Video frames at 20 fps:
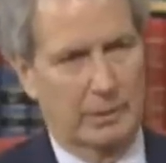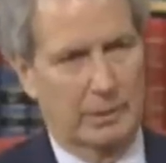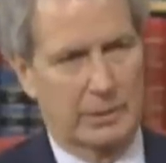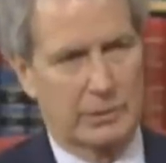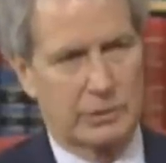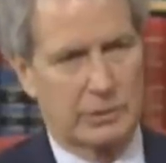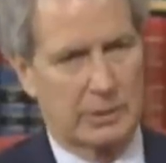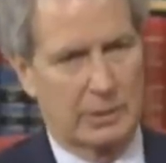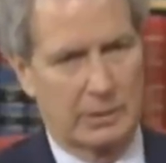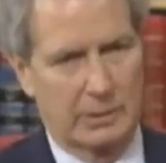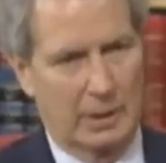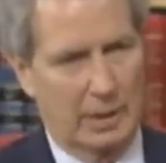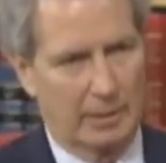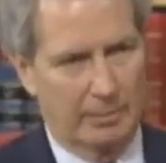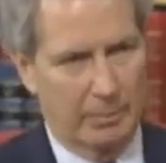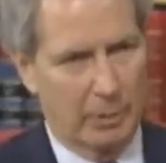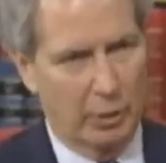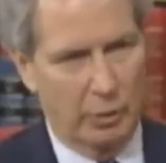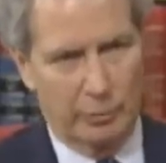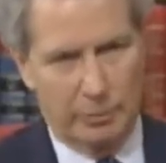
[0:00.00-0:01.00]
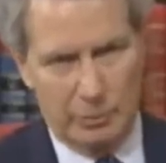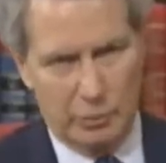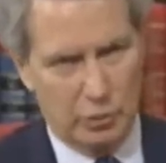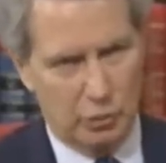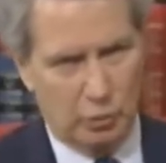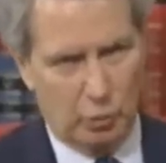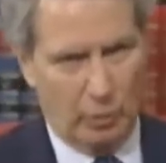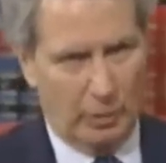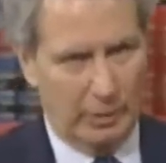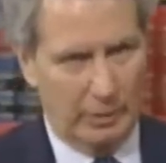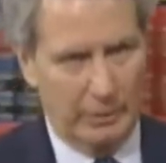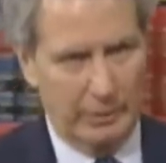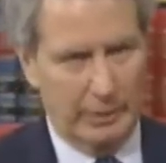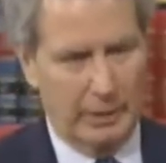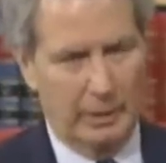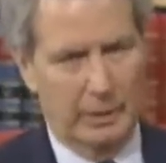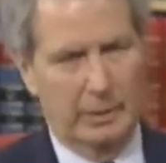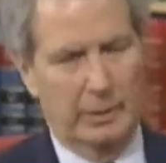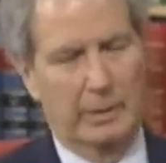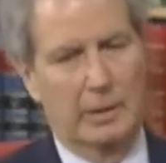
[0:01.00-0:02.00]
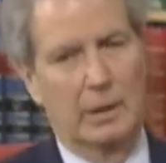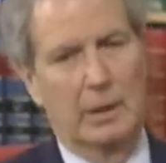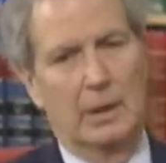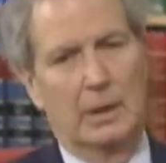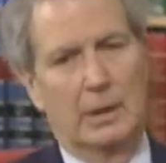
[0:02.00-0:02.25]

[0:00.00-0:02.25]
let's say not both, but just one or the other,